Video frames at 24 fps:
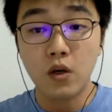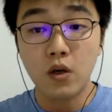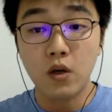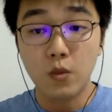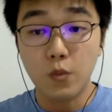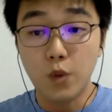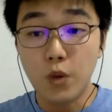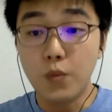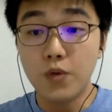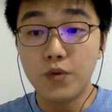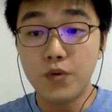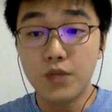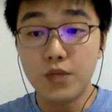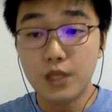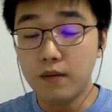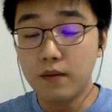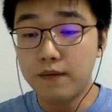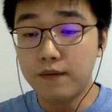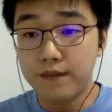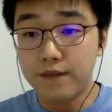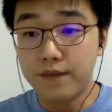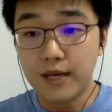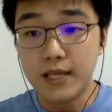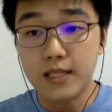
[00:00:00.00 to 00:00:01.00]
we will still
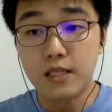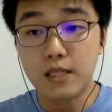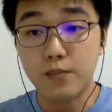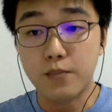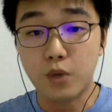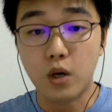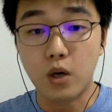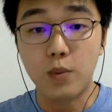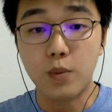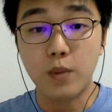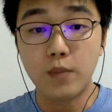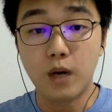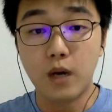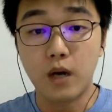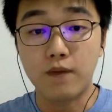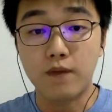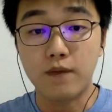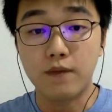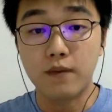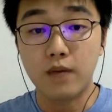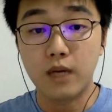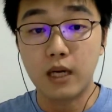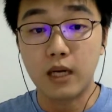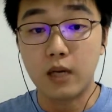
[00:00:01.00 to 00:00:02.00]
face the problem
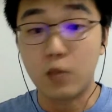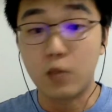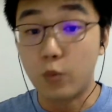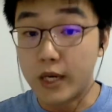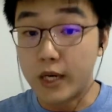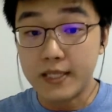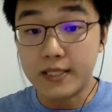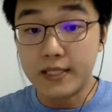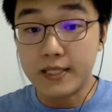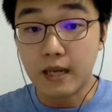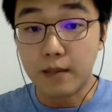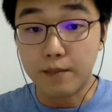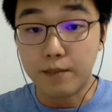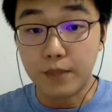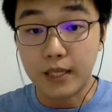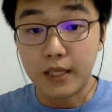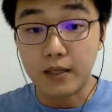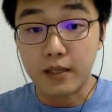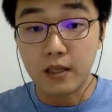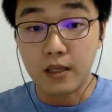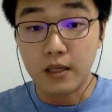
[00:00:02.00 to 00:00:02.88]
of waste dumping.